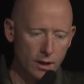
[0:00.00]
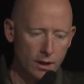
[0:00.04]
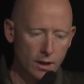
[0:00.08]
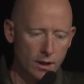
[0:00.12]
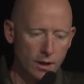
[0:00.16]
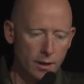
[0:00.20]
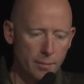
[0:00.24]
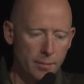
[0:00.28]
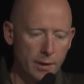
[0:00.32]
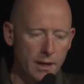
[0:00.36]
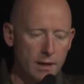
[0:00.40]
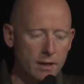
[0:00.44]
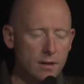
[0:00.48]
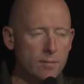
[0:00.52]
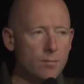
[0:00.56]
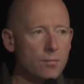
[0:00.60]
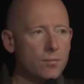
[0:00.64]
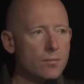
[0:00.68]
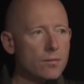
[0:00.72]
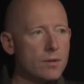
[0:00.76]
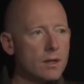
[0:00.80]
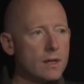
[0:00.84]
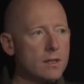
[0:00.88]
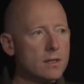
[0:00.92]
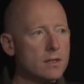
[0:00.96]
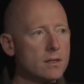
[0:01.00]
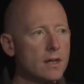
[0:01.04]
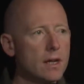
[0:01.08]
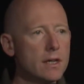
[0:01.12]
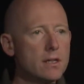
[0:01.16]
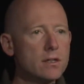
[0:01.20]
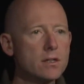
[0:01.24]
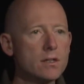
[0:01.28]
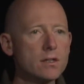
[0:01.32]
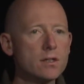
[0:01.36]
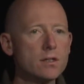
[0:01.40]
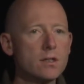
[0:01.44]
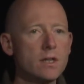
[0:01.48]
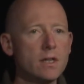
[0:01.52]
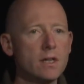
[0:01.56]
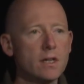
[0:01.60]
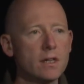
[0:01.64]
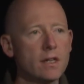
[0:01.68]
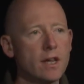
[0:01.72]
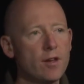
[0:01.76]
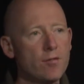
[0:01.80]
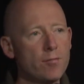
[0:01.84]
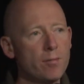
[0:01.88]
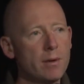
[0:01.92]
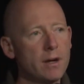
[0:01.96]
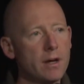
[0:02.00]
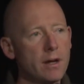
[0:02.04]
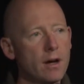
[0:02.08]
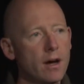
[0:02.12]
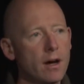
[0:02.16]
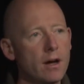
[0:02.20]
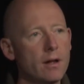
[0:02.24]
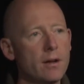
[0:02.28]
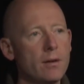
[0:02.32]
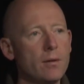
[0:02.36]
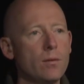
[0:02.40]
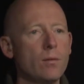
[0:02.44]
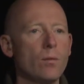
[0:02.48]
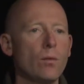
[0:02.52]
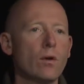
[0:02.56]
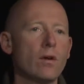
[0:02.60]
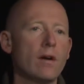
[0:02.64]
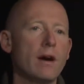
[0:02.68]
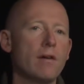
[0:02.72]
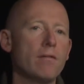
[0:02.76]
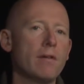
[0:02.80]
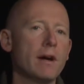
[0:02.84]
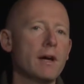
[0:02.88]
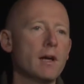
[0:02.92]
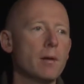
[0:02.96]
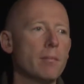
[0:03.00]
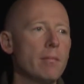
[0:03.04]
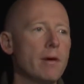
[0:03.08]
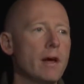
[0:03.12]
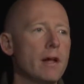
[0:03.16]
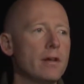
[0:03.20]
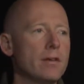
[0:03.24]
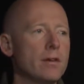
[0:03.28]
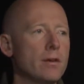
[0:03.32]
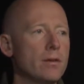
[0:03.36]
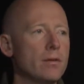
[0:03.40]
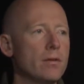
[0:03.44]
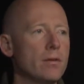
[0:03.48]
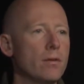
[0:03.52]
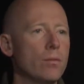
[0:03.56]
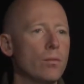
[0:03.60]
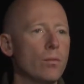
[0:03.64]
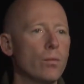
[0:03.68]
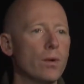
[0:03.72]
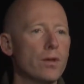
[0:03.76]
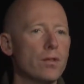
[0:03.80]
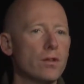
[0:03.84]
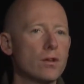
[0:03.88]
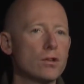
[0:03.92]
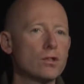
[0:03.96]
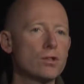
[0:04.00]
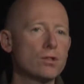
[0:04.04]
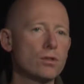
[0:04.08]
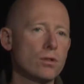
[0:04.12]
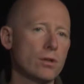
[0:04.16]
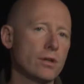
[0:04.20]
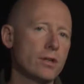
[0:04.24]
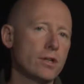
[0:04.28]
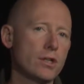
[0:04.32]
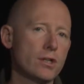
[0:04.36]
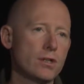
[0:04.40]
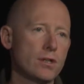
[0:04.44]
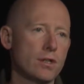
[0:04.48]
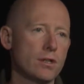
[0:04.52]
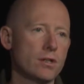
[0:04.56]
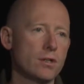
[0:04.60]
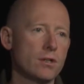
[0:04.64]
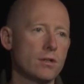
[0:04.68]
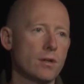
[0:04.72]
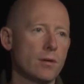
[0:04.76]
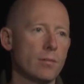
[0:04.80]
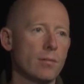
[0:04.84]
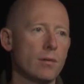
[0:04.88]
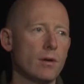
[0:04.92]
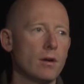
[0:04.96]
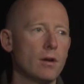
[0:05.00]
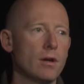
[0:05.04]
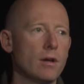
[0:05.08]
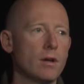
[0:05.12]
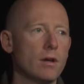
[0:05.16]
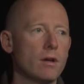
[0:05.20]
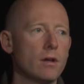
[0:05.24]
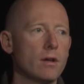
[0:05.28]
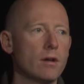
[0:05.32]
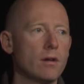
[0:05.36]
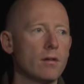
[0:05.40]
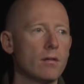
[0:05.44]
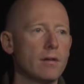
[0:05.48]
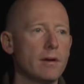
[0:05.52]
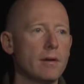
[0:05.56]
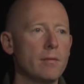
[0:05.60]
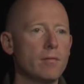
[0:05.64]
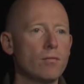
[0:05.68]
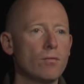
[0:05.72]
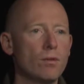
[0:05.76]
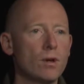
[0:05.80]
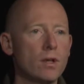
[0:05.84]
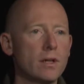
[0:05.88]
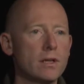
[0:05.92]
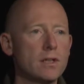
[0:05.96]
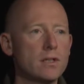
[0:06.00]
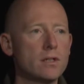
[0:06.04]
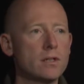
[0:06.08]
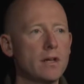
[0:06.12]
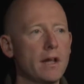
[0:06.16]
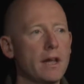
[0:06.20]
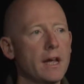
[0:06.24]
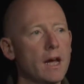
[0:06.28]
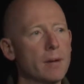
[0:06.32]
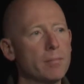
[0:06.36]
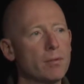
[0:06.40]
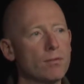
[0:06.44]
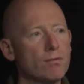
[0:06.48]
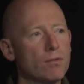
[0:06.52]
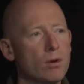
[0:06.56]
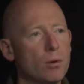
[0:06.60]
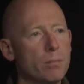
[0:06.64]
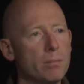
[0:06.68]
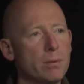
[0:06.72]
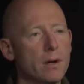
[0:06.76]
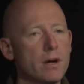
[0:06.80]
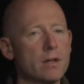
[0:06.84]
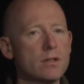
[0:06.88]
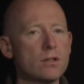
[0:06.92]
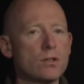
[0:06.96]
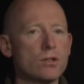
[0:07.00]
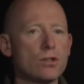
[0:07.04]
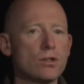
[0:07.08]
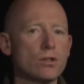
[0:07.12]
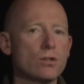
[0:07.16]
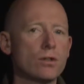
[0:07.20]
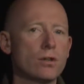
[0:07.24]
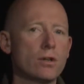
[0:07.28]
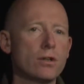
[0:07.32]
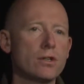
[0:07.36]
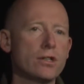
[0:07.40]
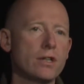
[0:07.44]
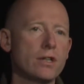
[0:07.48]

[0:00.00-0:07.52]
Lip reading: But it's nice to see that they've begun where I recommended with the search system, right? Really setting up a robust search